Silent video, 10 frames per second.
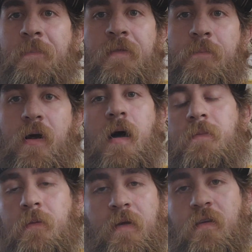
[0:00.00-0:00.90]
of the
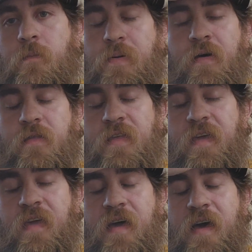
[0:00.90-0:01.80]
problem, and you put
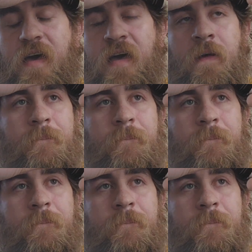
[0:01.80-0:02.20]
the